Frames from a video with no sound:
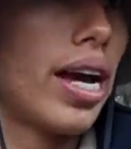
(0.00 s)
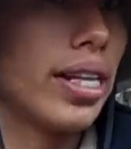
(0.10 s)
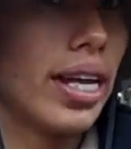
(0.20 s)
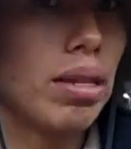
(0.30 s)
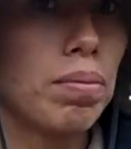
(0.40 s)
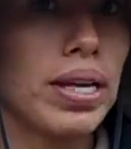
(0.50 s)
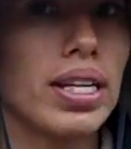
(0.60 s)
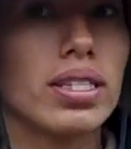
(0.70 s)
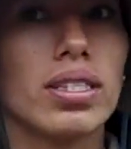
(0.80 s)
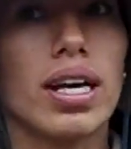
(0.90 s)
And that
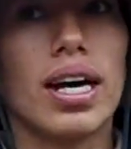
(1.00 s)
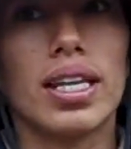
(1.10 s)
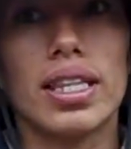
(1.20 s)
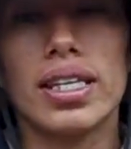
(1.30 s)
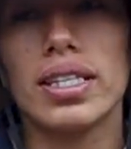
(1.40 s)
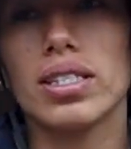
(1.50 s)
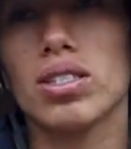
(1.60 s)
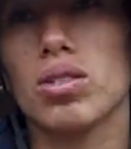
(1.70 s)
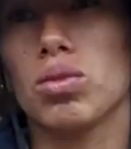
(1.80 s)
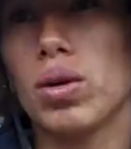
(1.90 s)
means at least
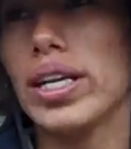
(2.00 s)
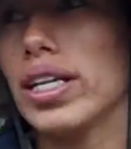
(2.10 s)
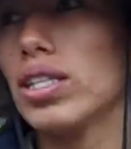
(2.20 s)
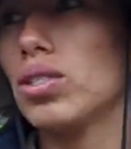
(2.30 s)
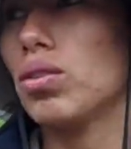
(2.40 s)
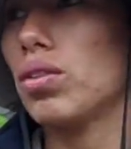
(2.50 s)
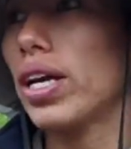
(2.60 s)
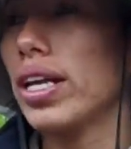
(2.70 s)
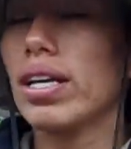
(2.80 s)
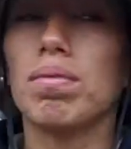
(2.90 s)
20 to
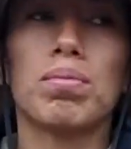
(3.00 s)
30,